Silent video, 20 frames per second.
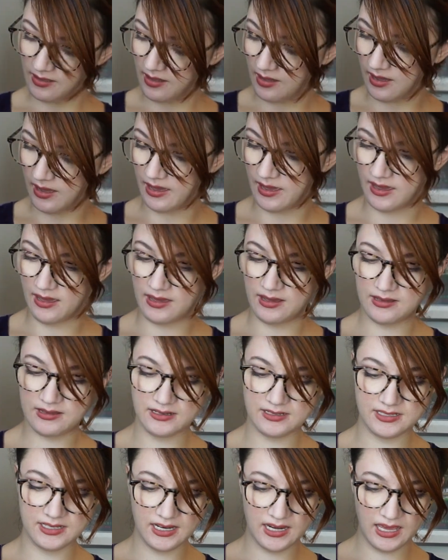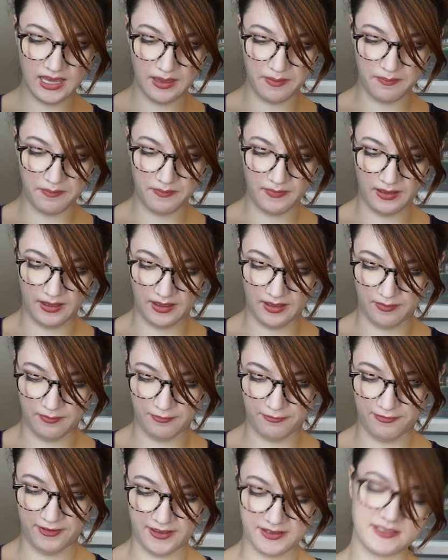I did
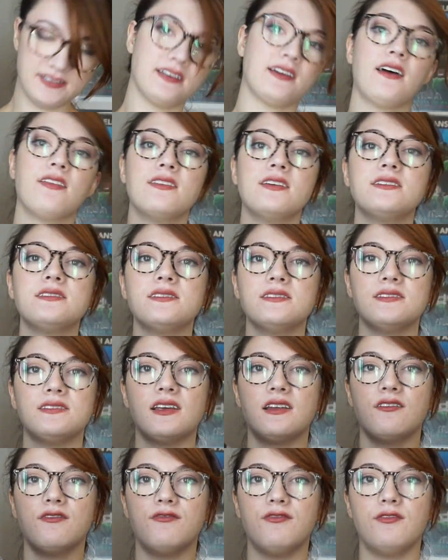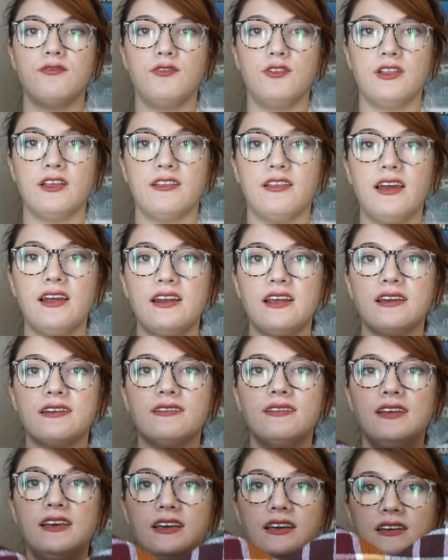a facing on this instead of fully
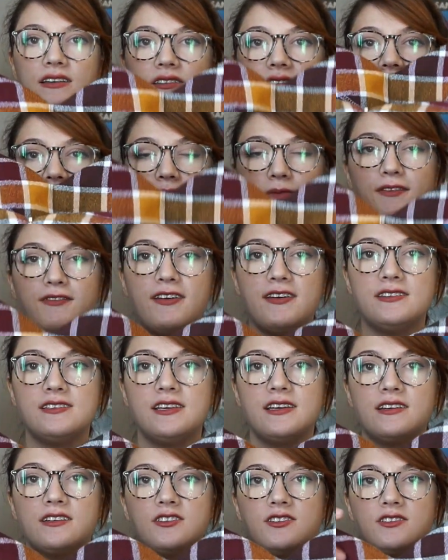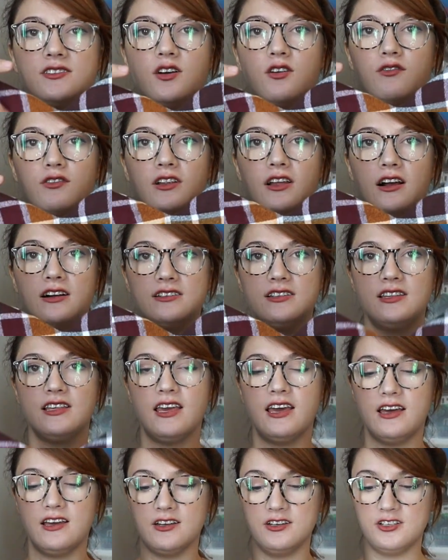lining. So there's my facing, just overlocked on
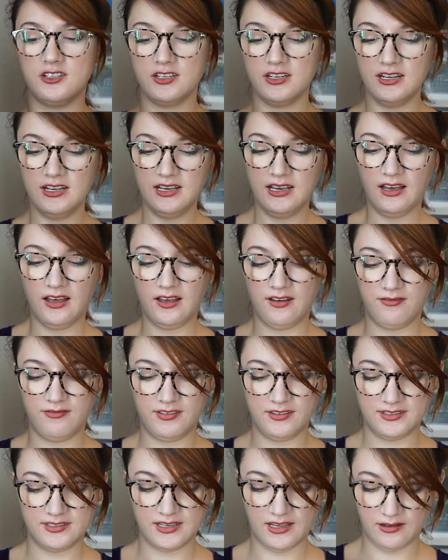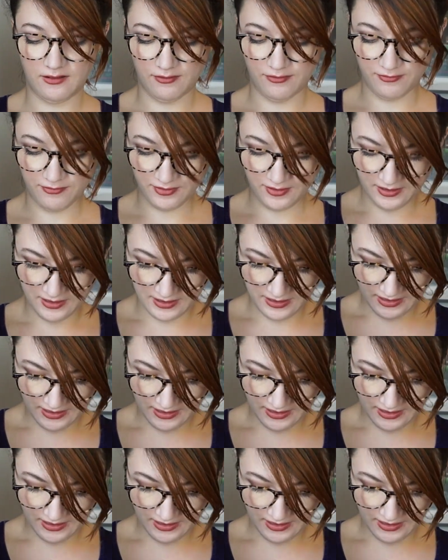the edge of the self.